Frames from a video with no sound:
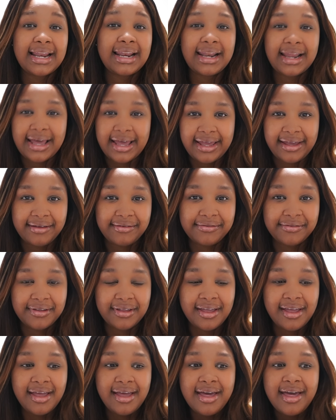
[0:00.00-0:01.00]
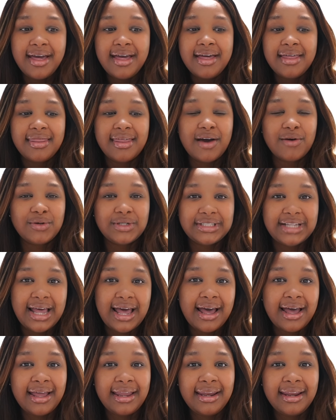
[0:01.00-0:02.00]
live that was
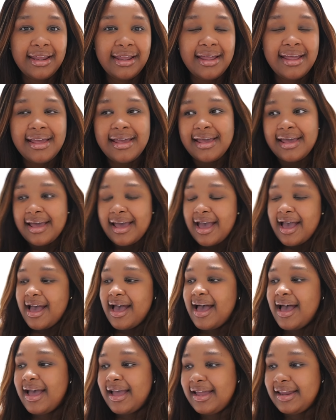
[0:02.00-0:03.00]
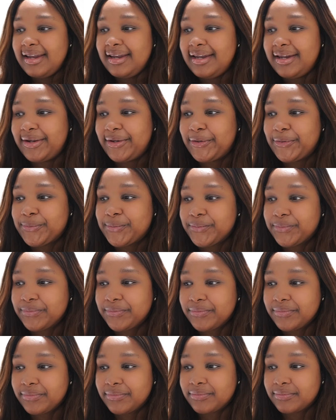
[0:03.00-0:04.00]
had, and
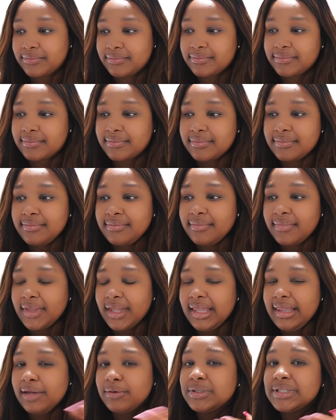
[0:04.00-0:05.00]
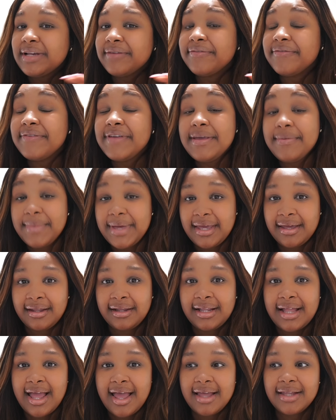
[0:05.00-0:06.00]
there was a
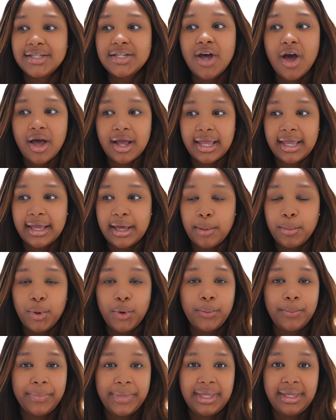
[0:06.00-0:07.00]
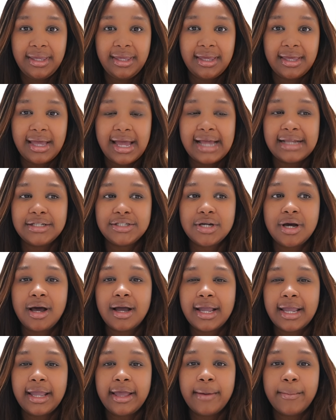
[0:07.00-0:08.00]
female talking about me and
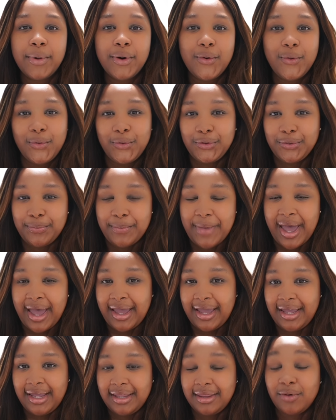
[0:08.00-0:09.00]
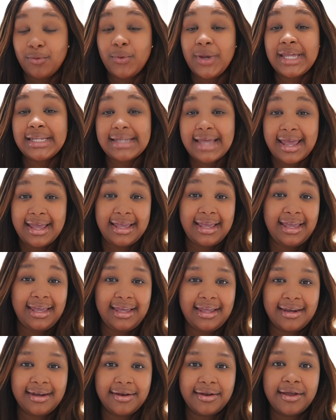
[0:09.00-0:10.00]
talking about the weight I
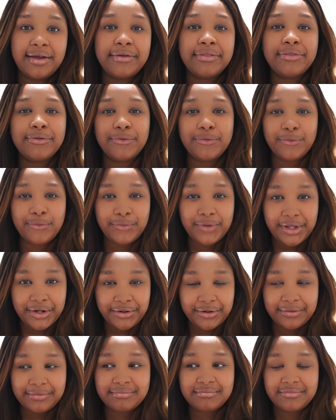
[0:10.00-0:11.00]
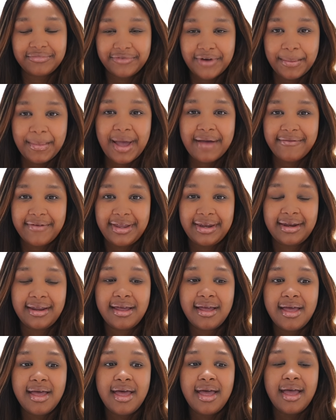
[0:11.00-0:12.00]
gained through, you know, from having
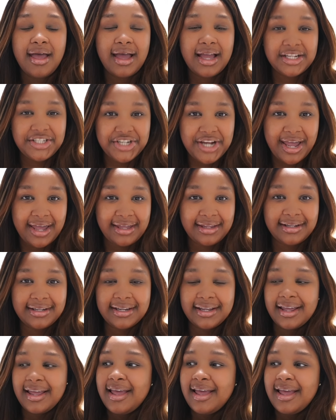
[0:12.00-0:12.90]
a child,